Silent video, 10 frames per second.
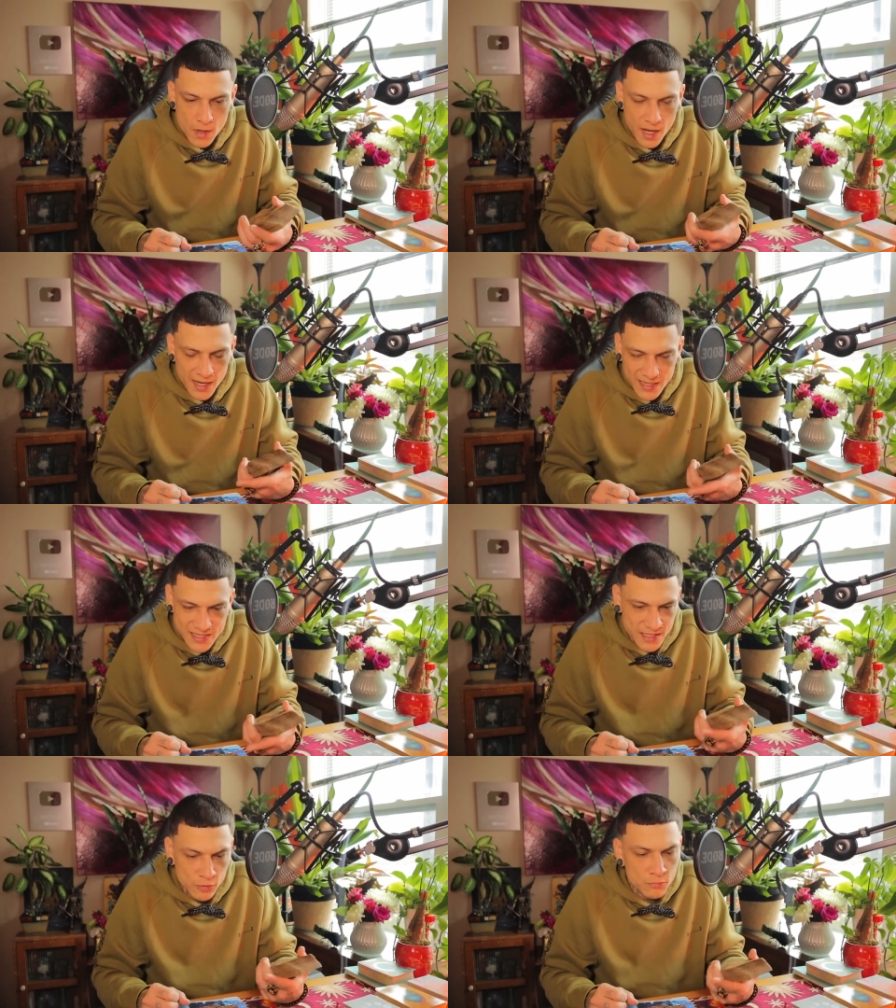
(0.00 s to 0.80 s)
I
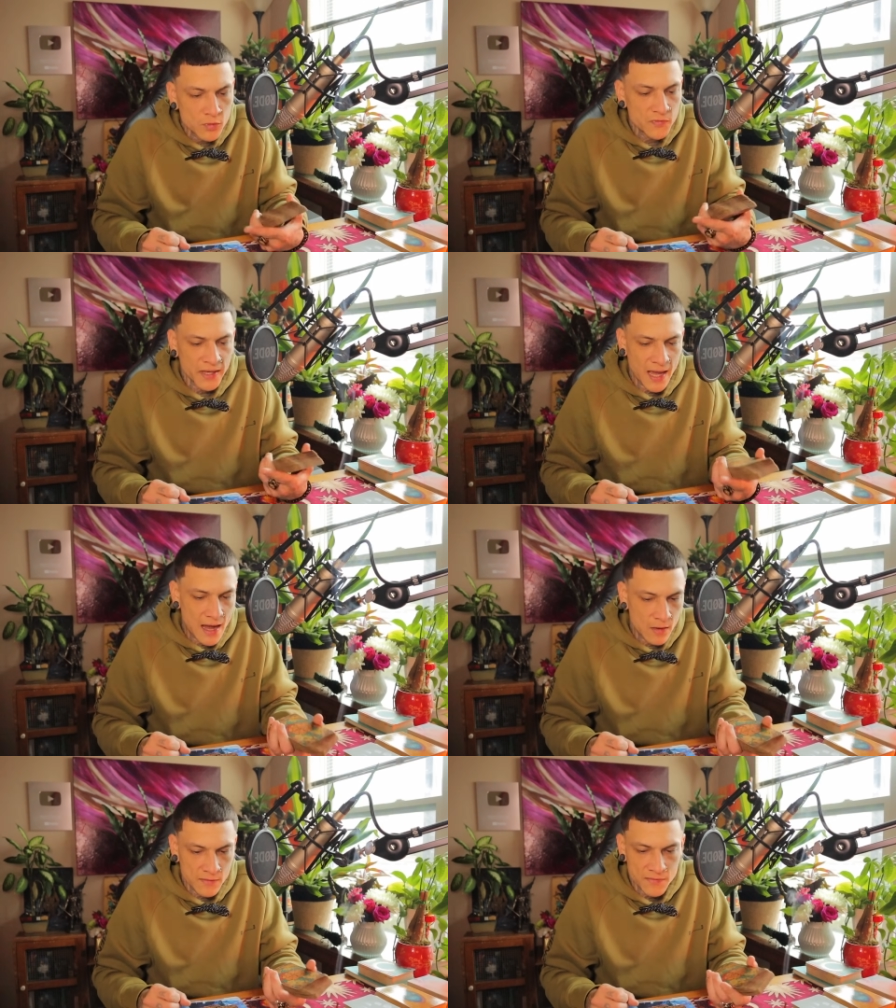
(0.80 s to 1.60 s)
see you moving
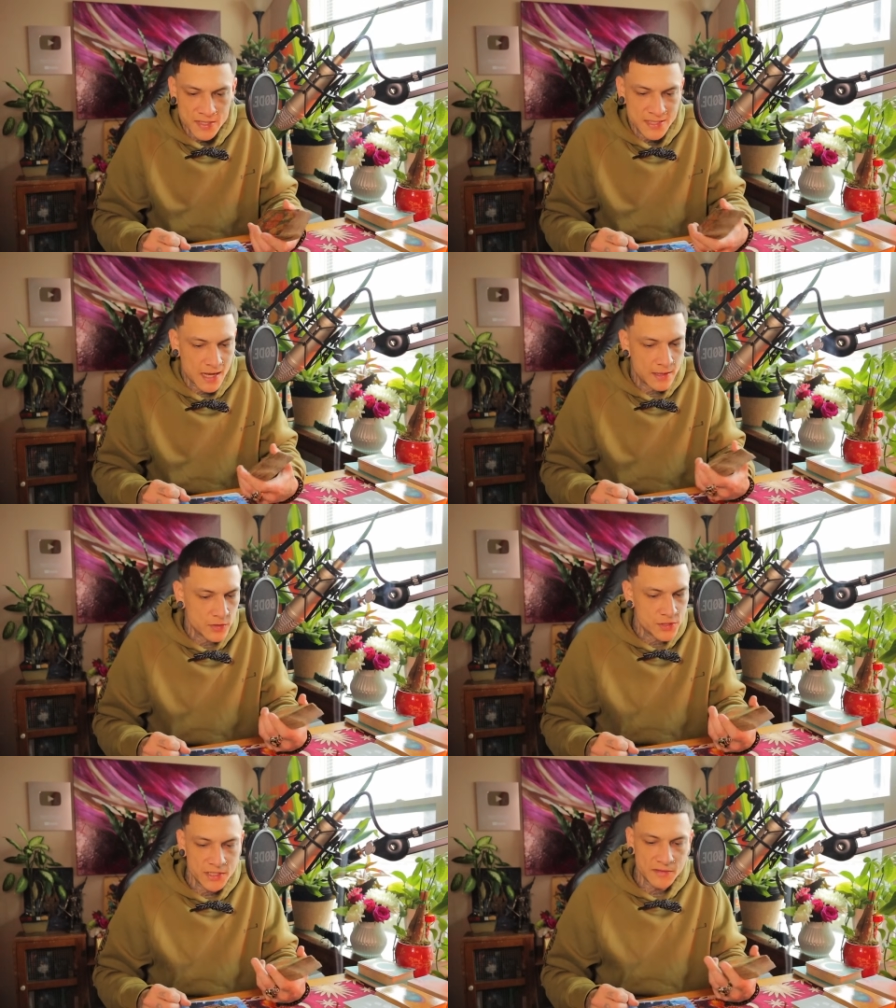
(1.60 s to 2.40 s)
out of this
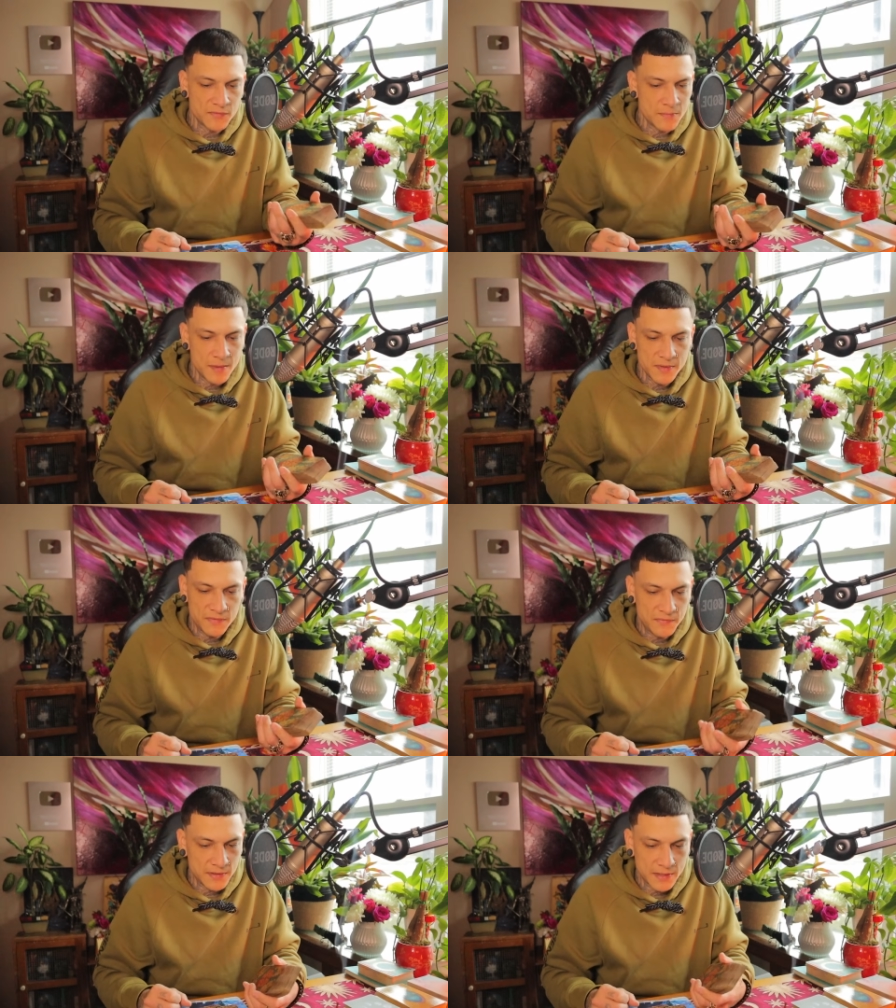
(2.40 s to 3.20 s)
energy of maybe
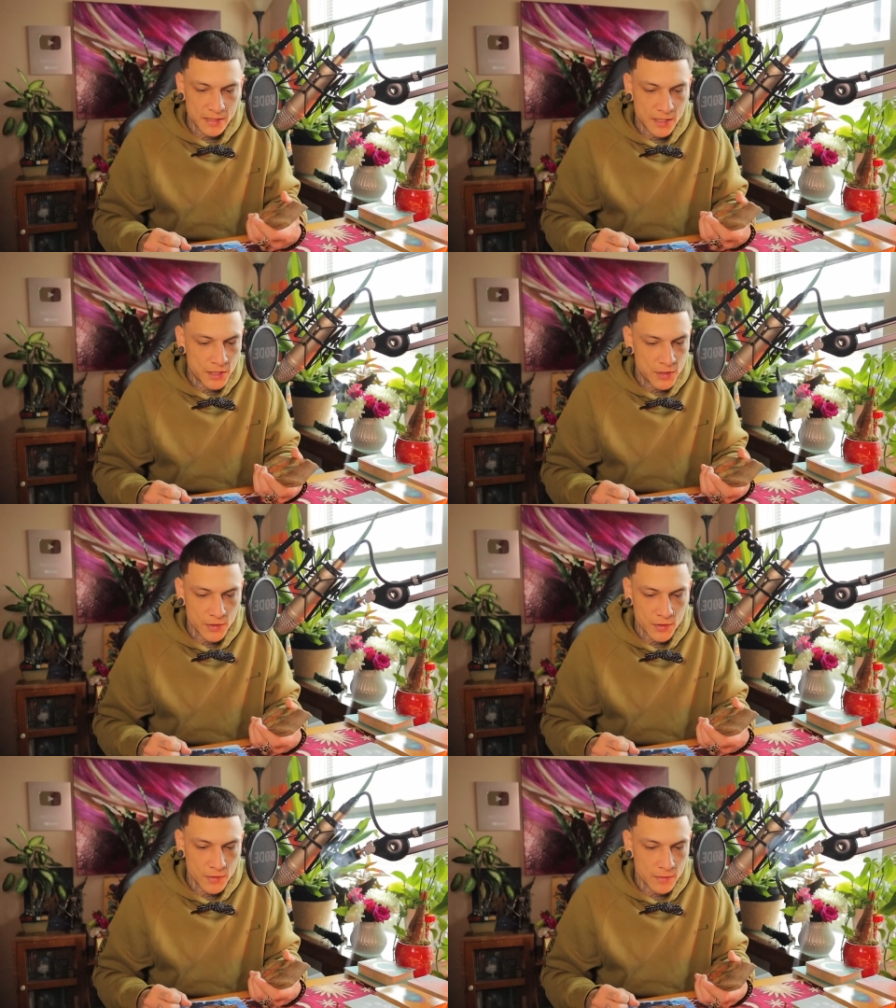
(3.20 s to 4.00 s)
feeling like
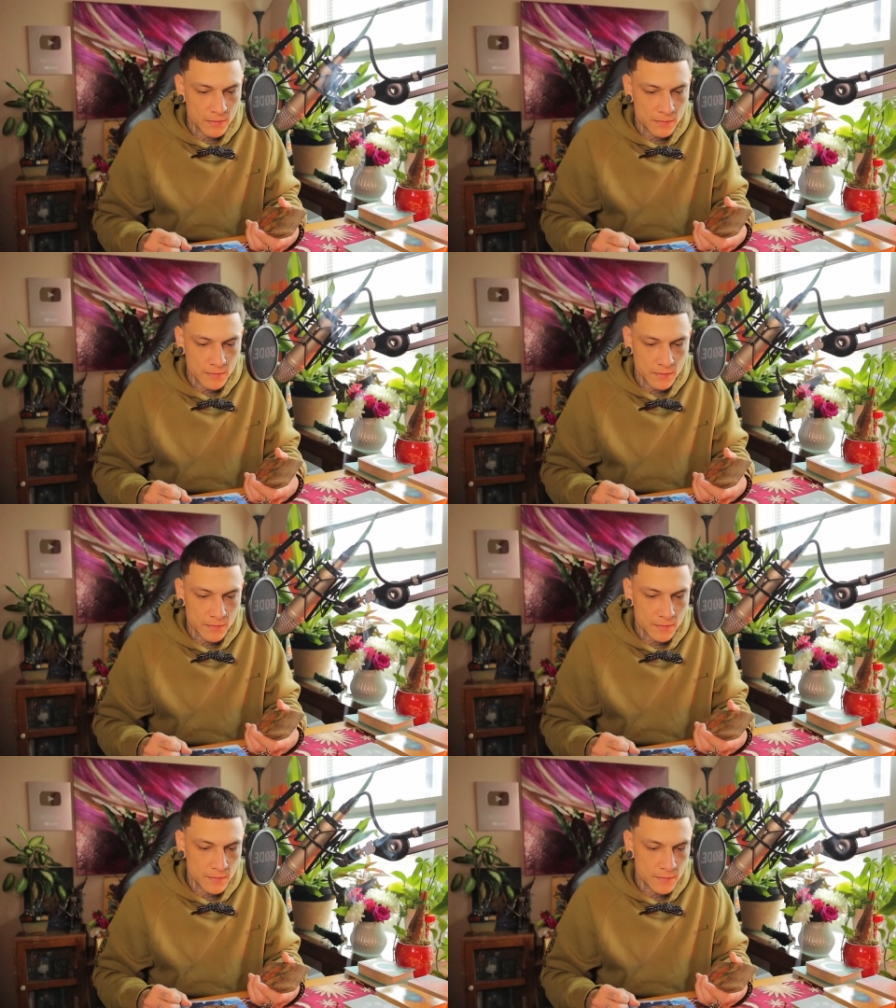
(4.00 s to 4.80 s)
you're
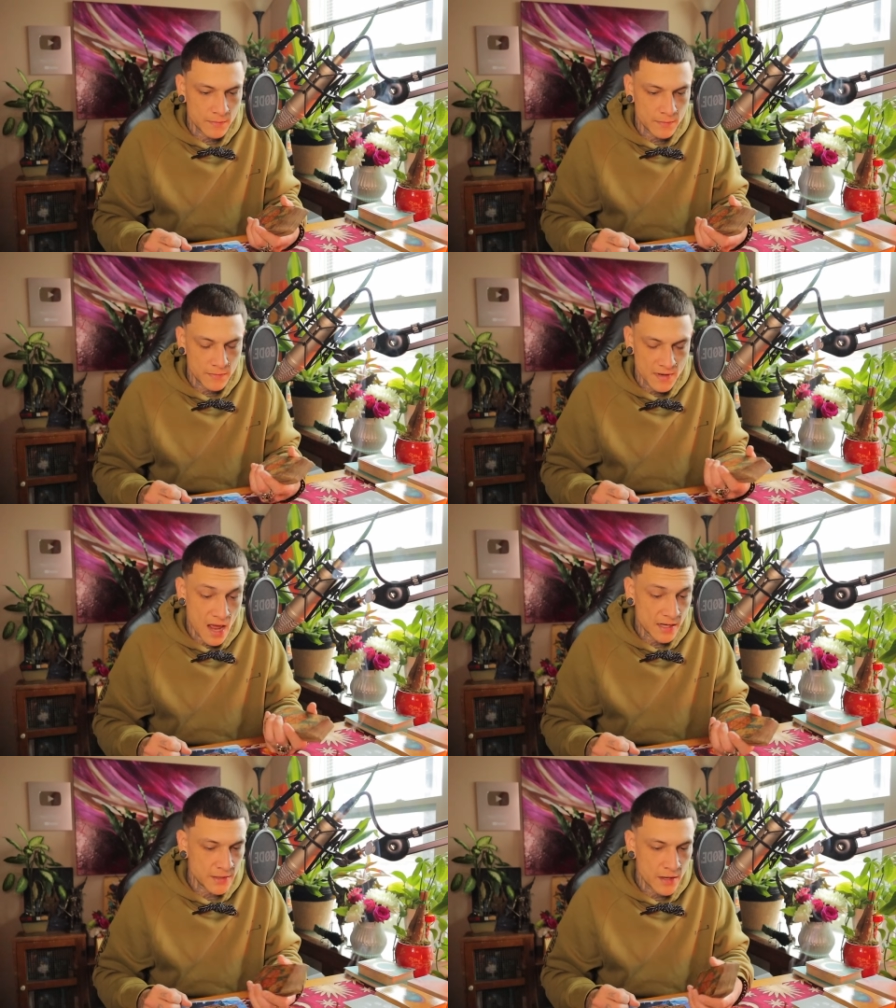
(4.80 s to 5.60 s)

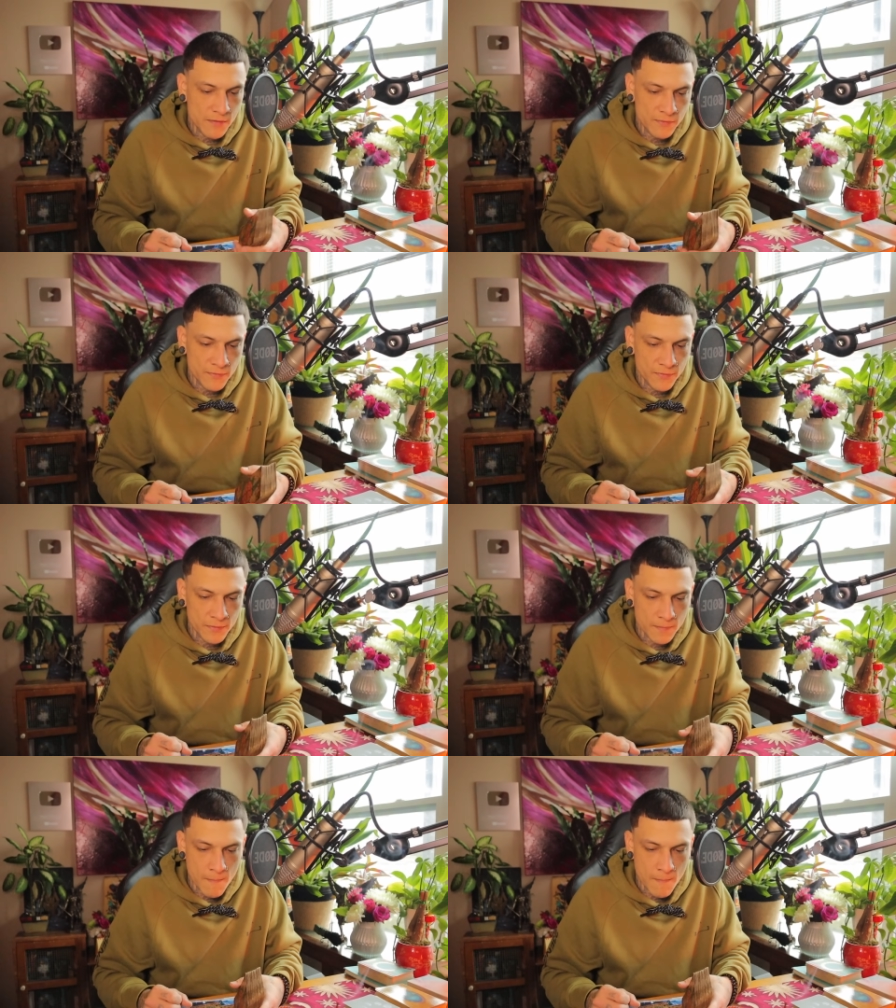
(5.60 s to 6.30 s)
not enough,